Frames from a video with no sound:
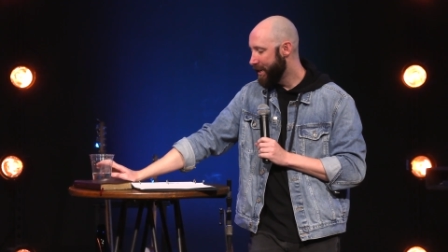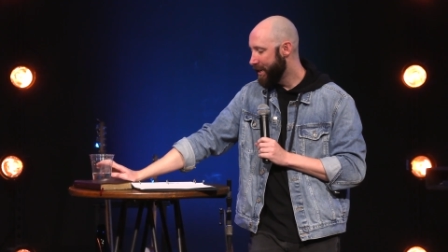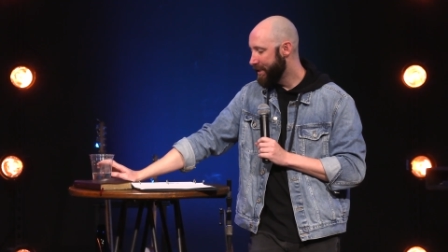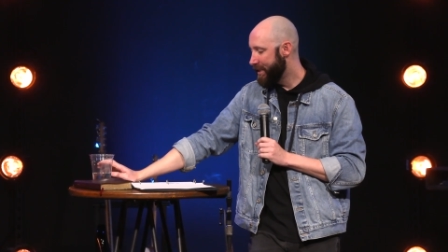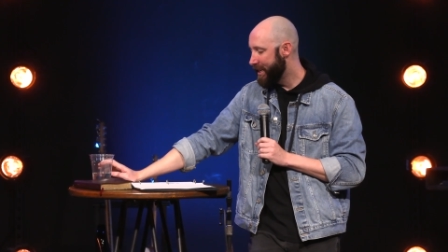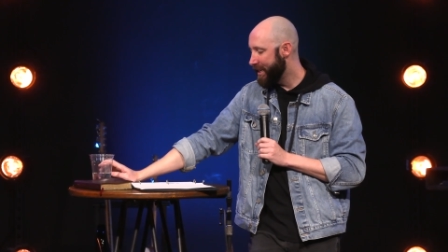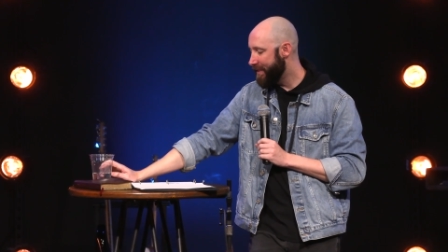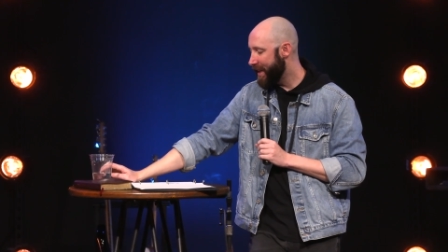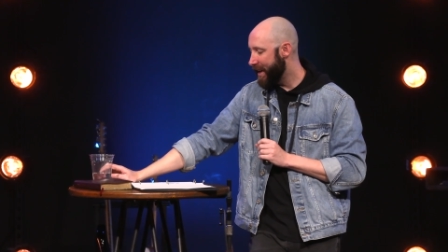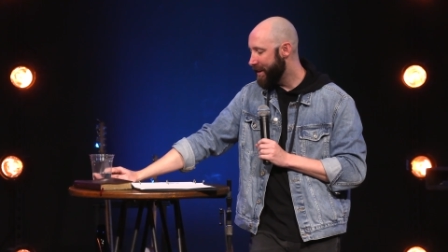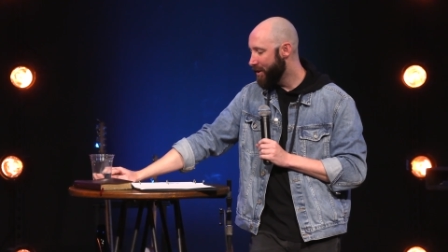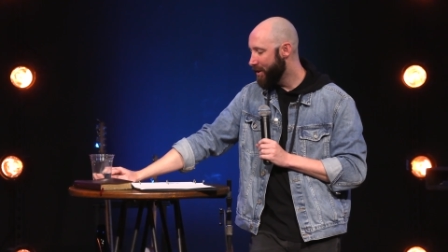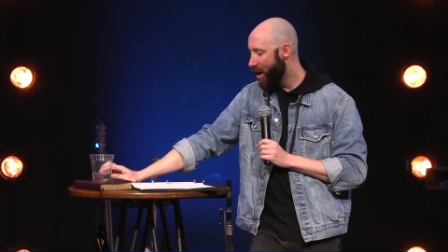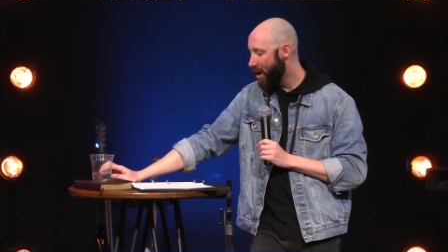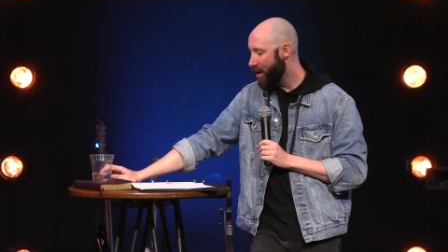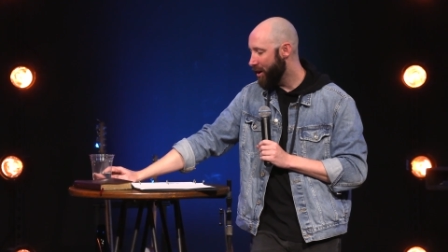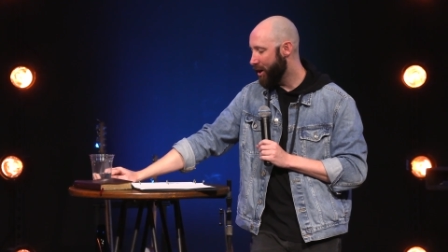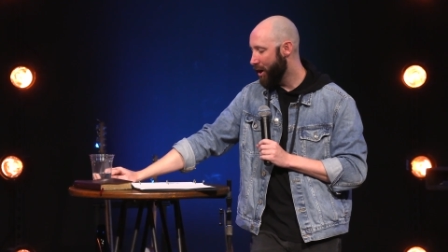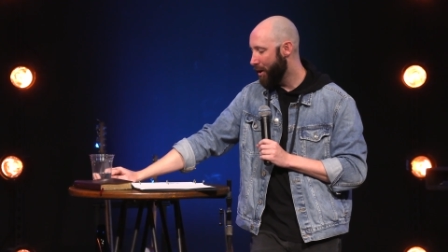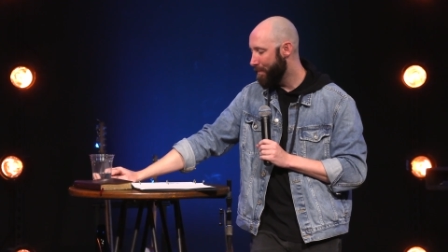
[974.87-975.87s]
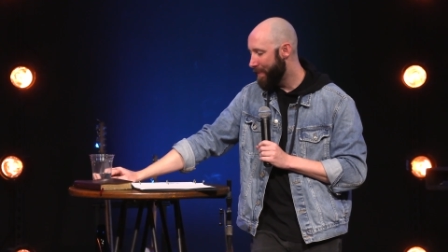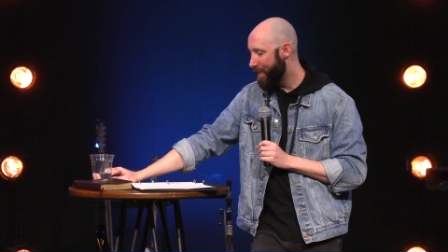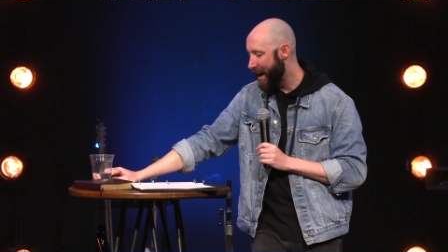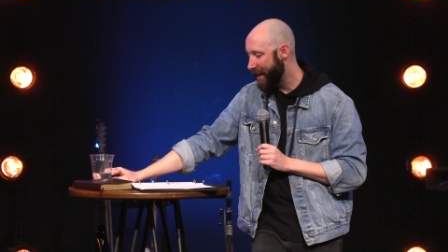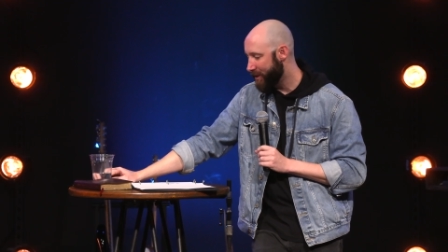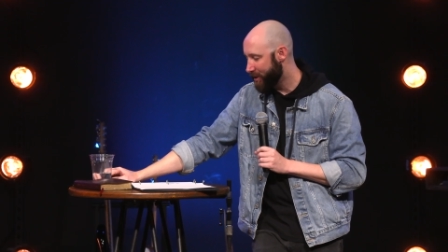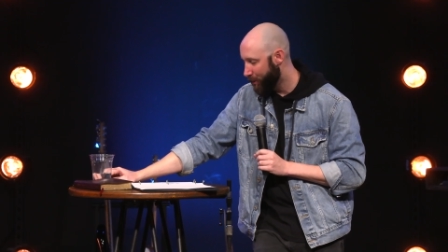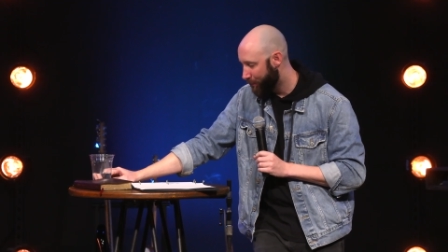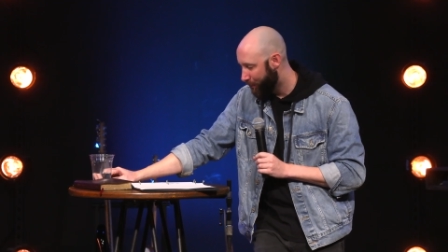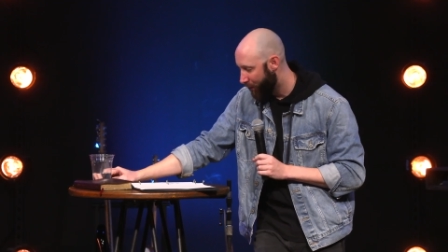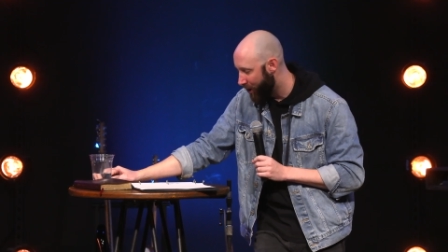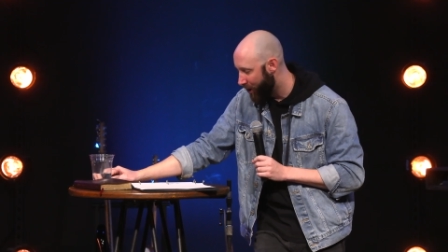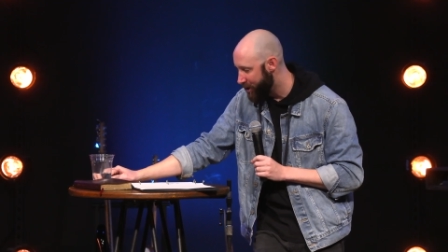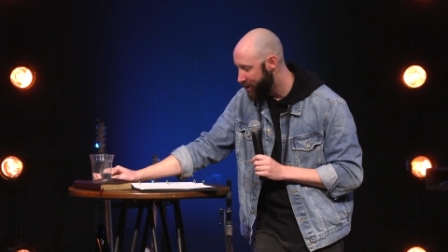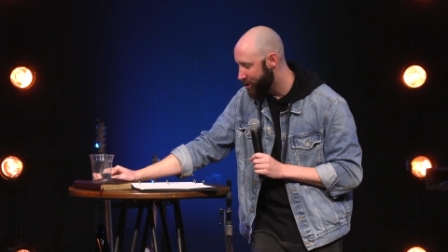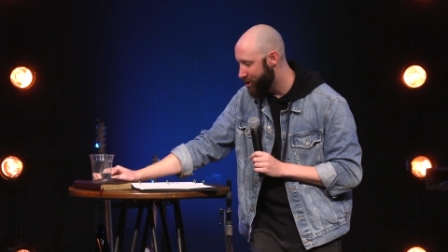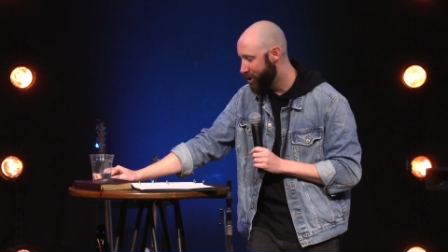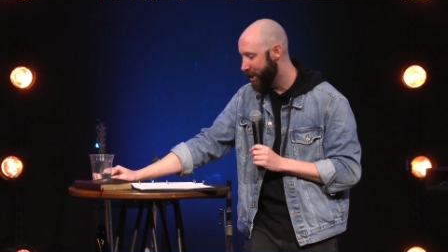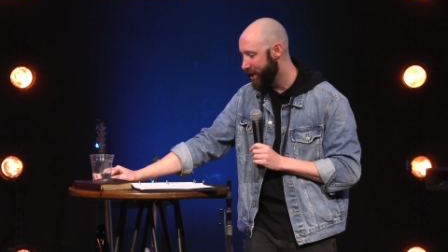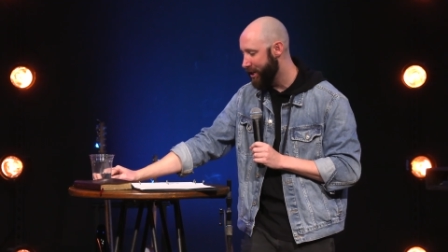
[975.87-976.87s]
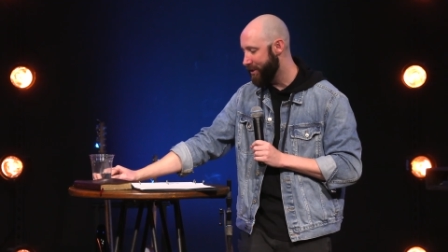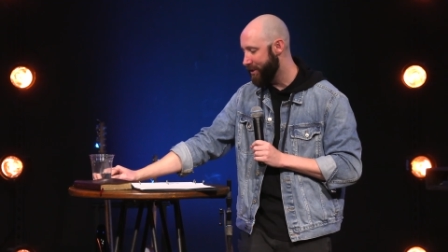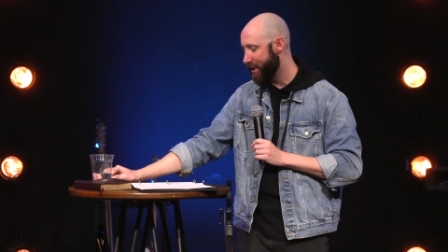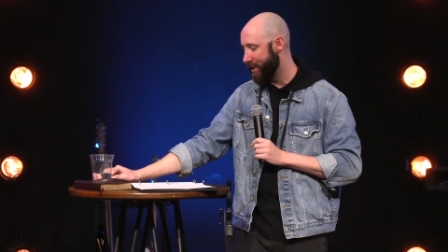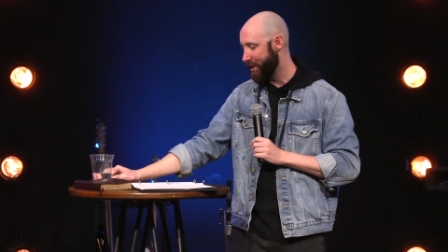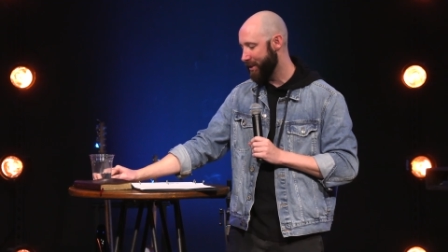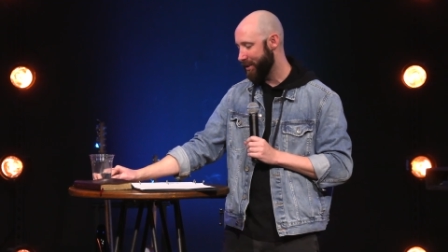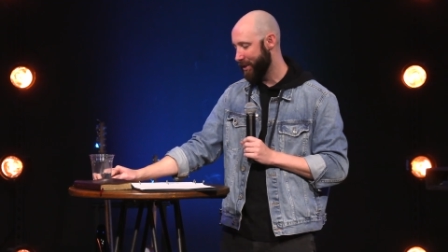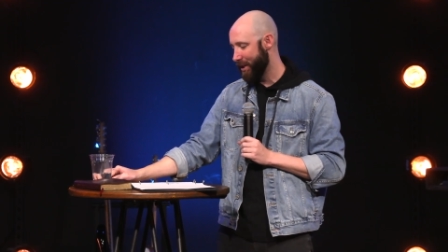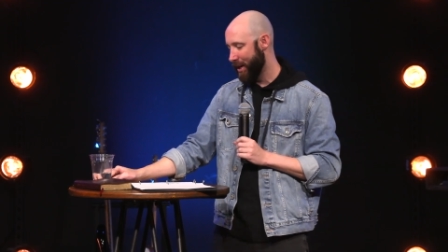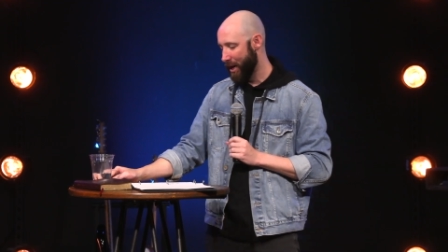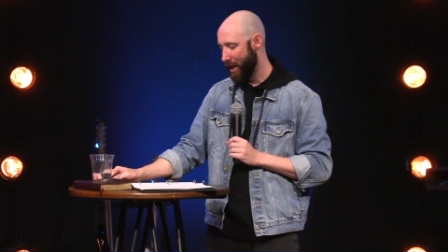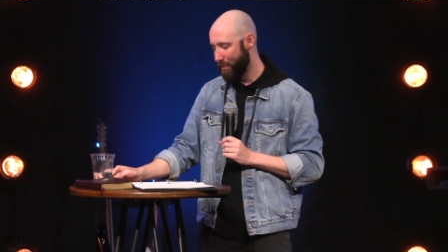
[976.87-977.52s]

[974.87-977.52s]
did they not come back to praise Jesus